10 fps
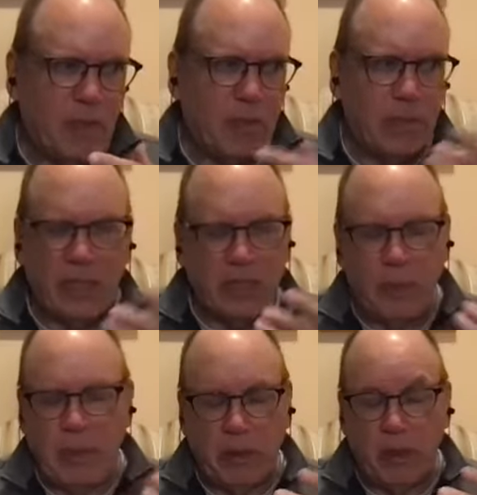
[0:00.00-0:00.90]
because
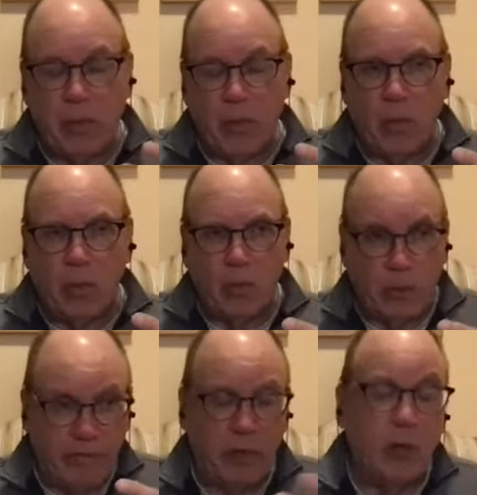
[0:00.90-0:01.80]
people
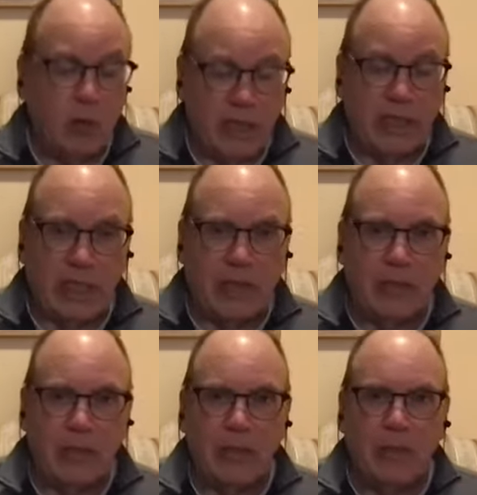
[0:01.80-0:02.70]
refuse to tell
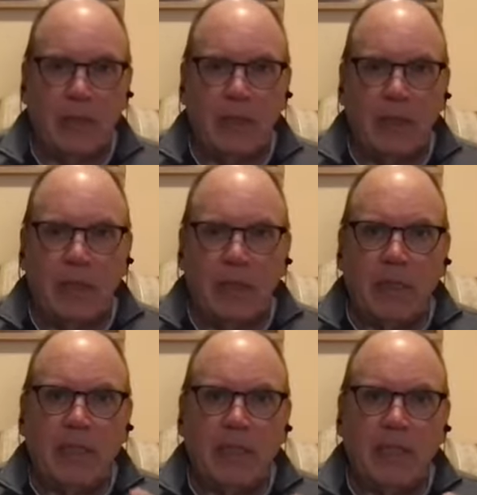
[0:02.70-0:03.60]
you, but
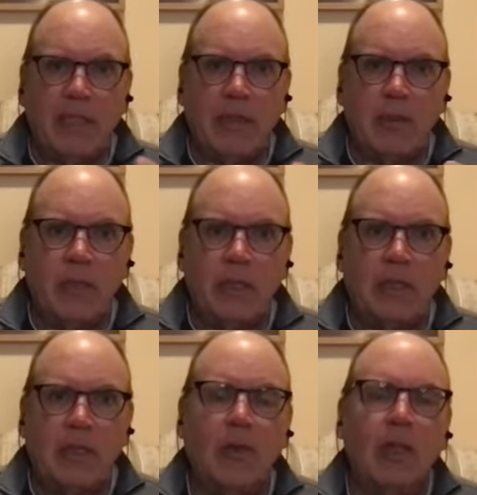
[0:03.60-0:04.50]
it's a secret
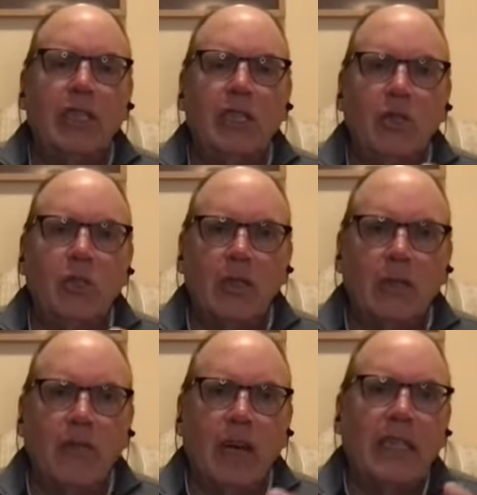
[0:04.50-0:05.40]
because only you can
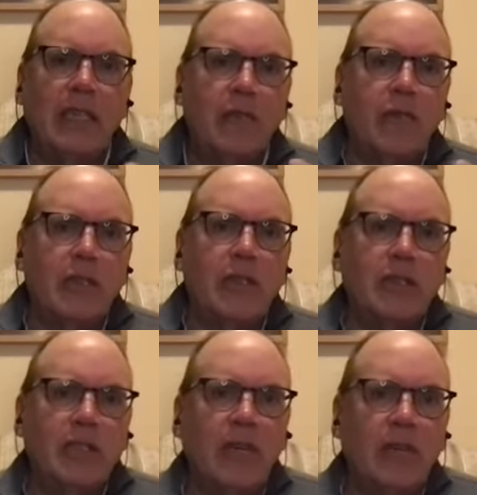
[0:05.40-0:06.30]
find it for
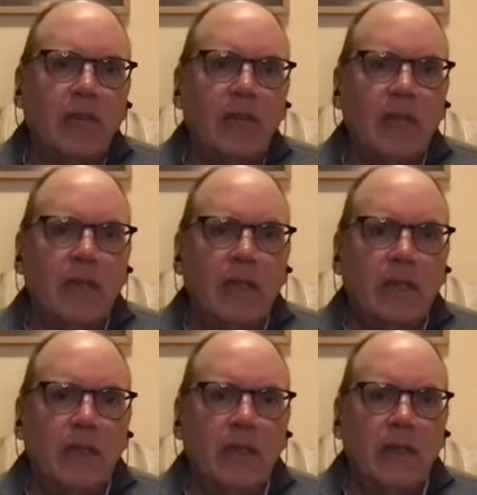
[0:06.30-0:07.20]
yourself.
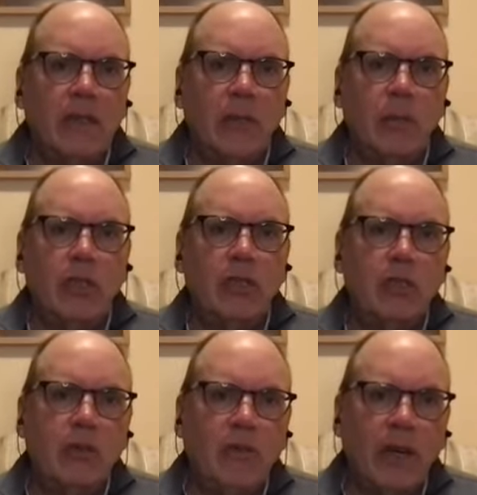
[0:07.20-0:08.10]
You know, and when you
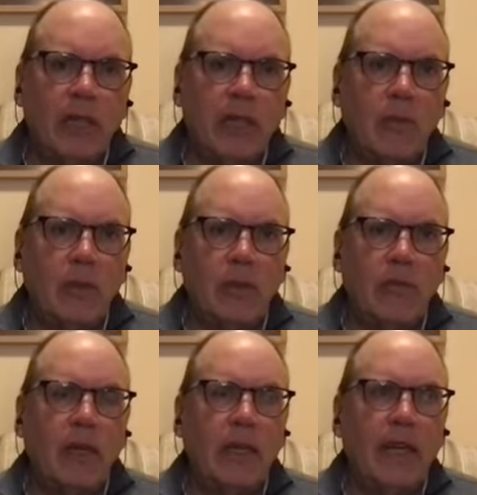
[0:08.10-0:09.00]
do find it, when you
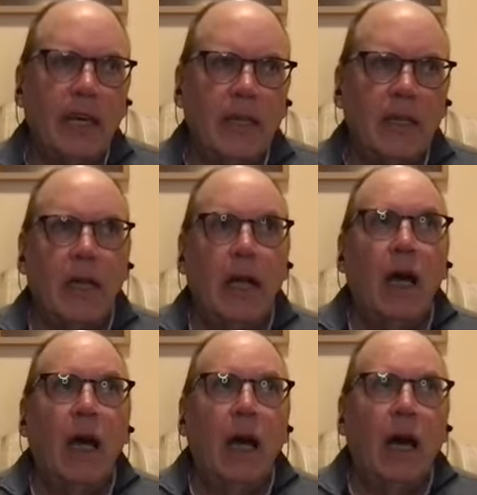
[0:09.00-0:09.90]
find that
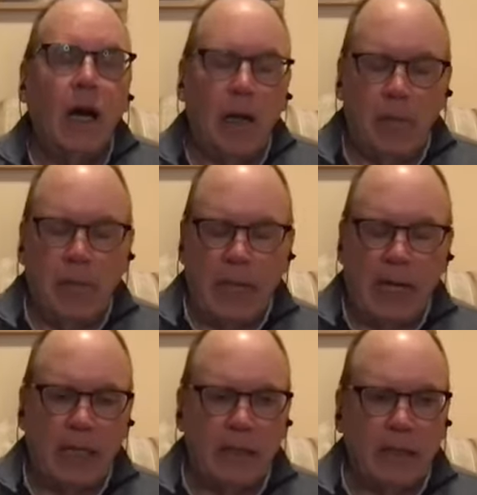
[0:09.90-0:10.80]

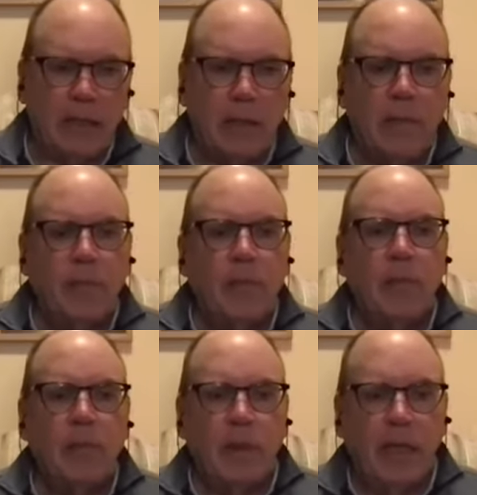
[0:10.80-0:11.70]
balance,
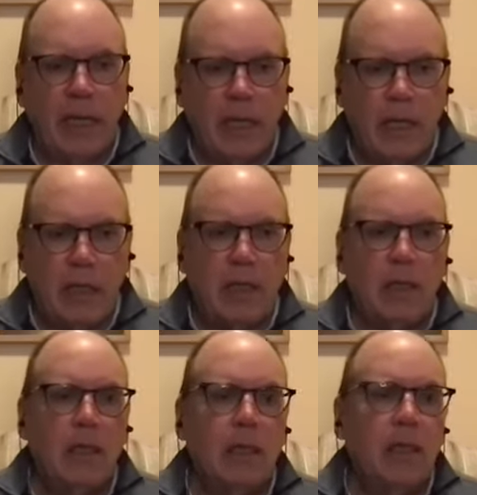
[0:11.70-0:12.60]
then
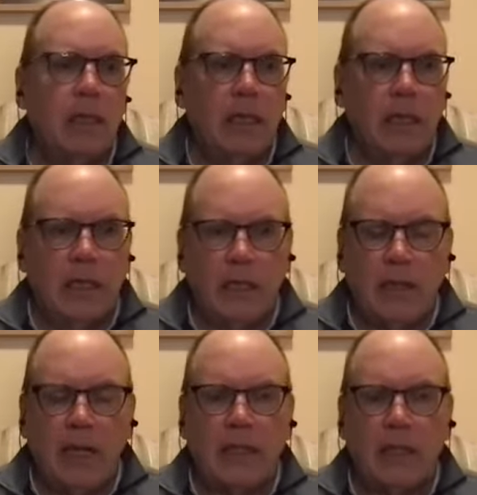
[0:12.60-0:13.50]
it is like a